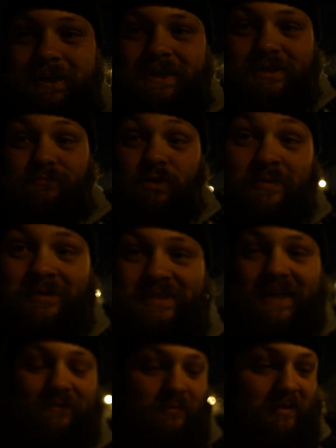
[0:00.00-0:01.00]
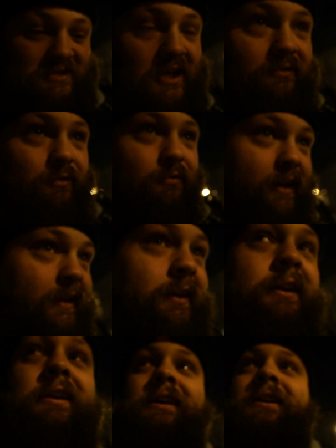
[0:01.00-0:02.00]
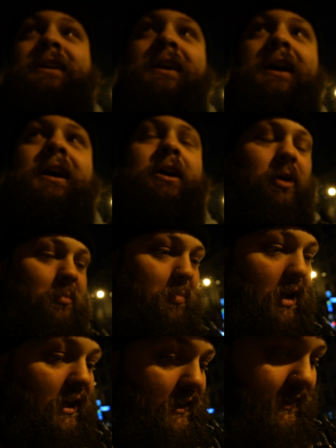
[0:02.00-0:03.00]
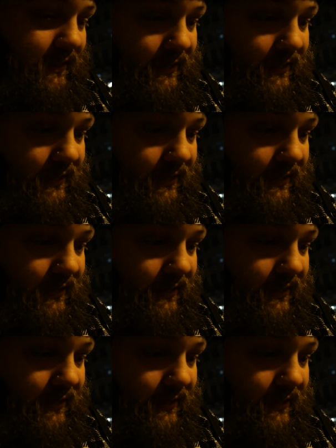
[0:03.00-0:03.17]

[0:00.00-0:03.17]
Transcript: it's a rookie mistake from myself already. But